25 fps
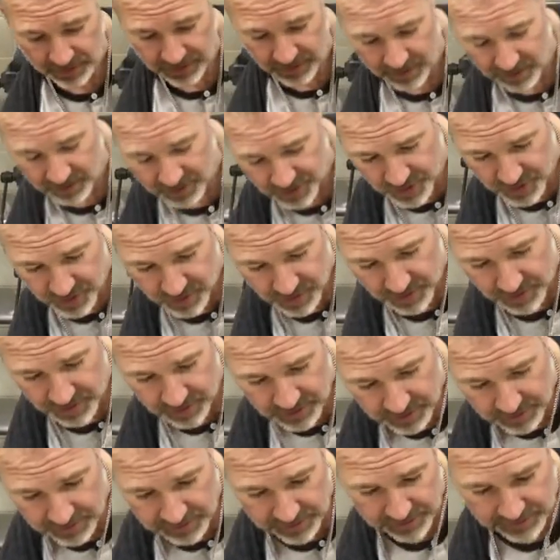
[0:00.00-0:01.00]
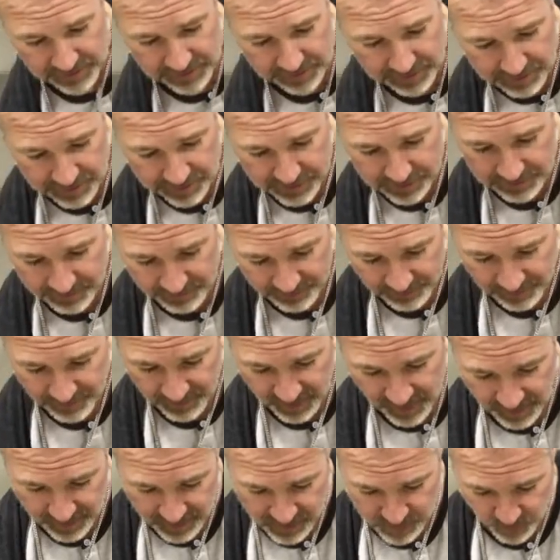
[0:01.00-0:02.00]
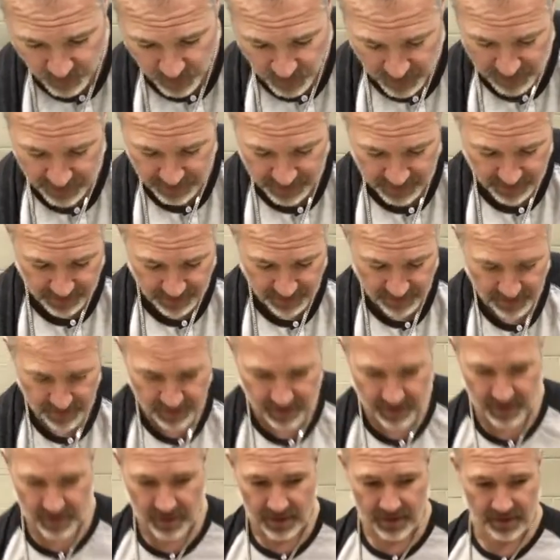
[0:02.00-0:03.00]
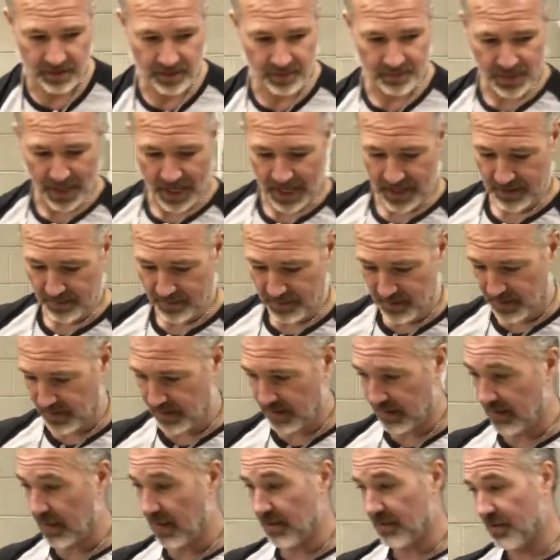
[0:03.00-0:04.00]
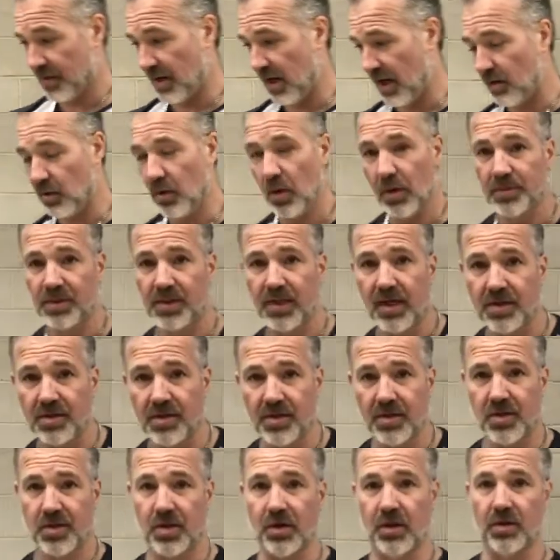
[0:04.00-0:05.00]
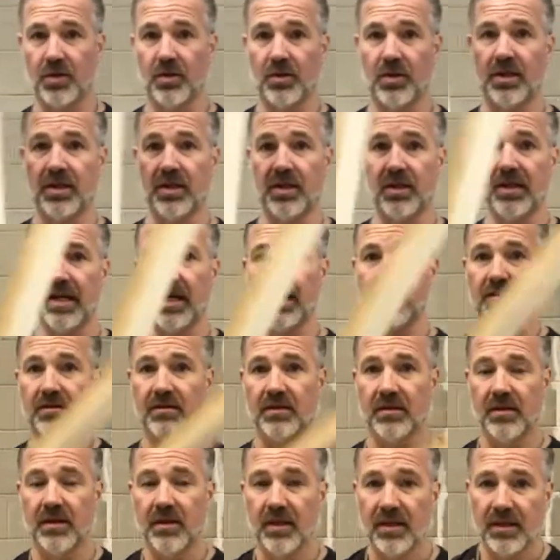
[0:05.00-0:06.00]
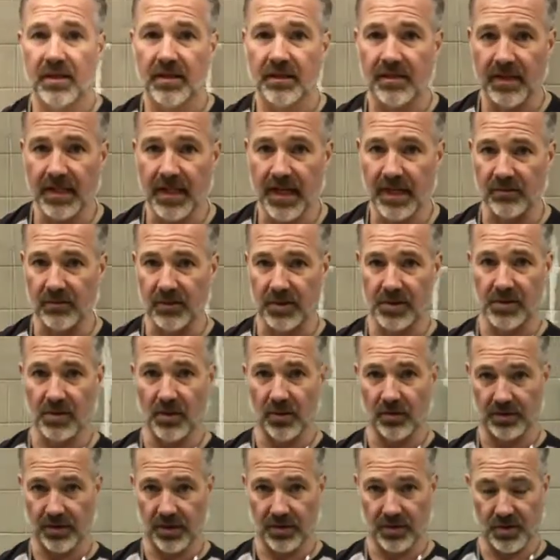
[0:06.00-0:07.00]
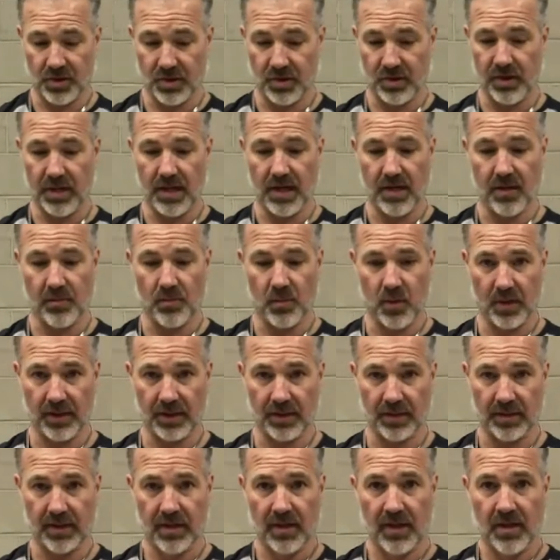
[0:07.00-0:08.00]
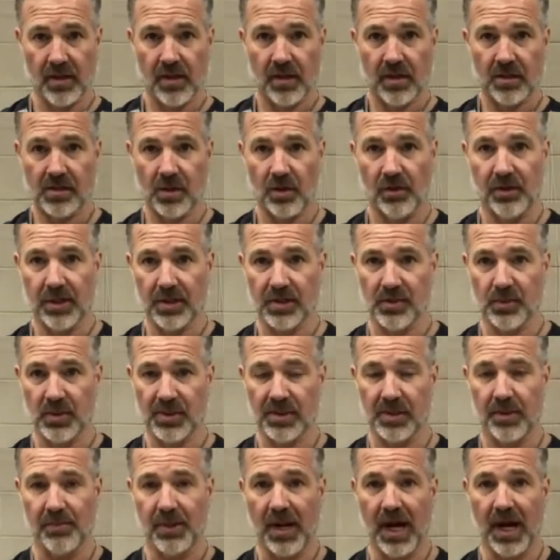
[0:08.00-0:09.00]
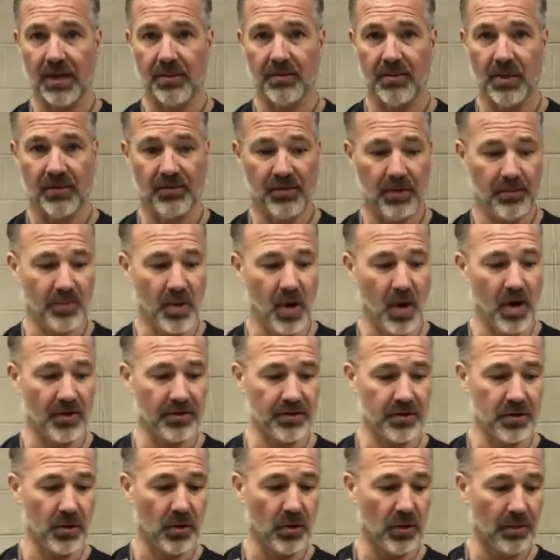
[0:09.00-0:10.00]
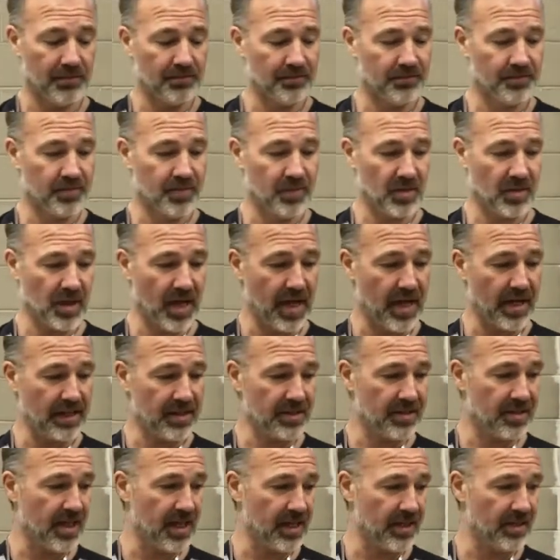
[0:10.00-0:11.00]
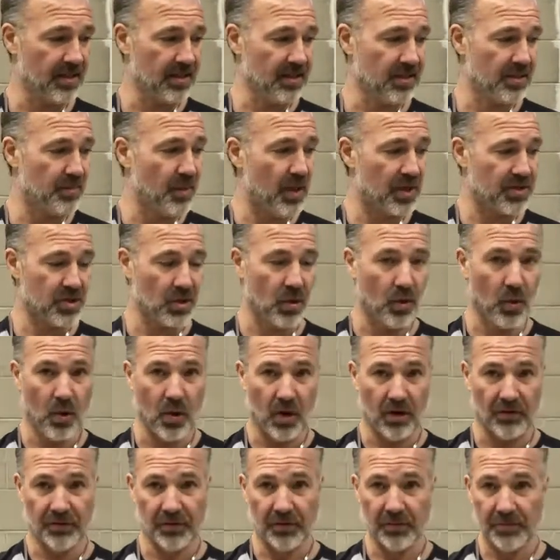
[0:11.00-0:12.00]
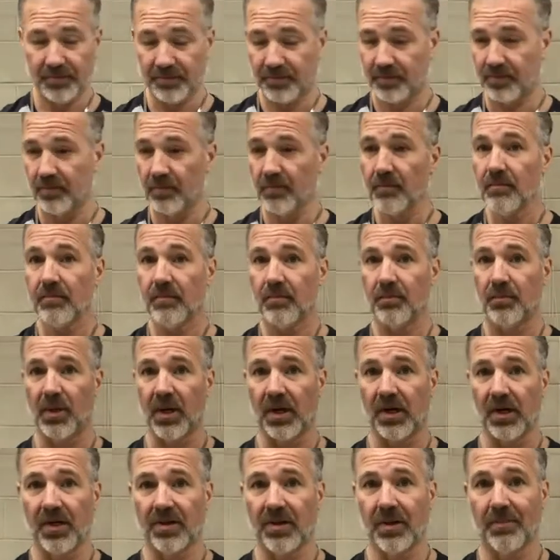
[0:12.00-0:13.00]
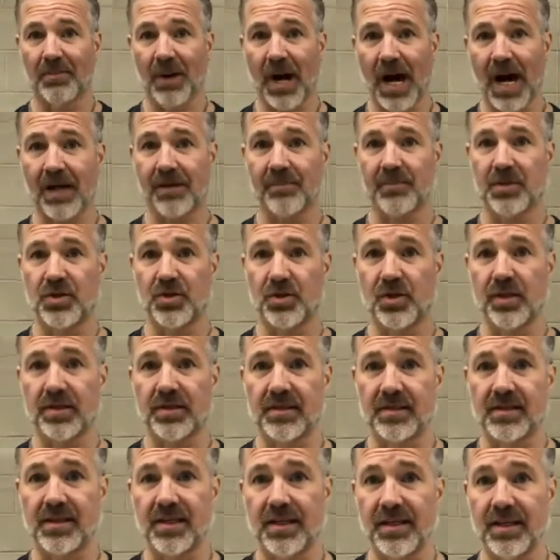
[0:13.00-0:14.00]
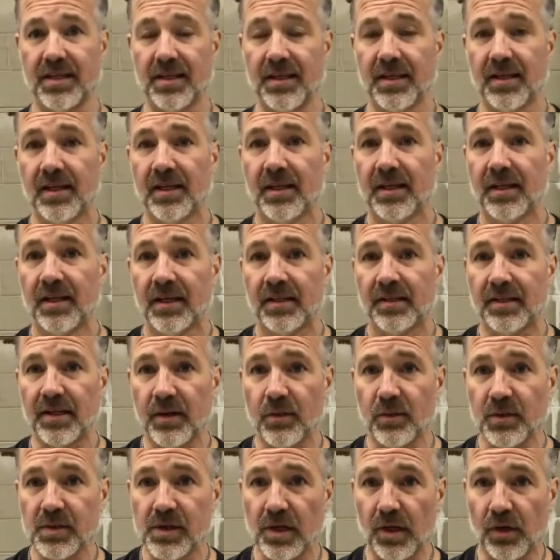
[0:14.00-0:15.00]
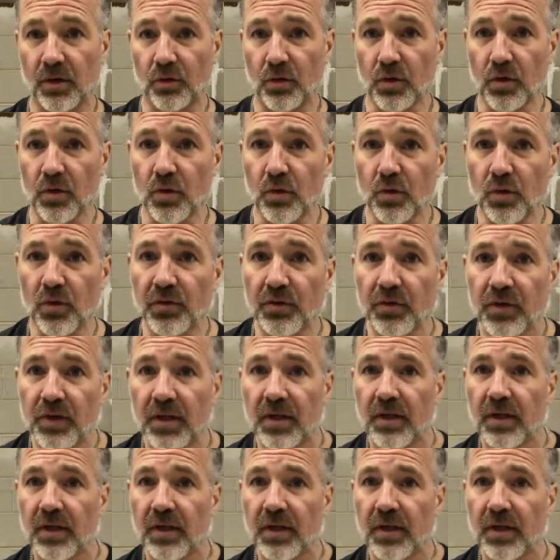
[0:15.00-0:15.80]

here I'll show you. This was the bottom, and I'll go upstairs and show you the end result and show you how I'm working. So this was the bottom of the barn door. So I had to take this much off. But on the bottom, as you can see, there was a groove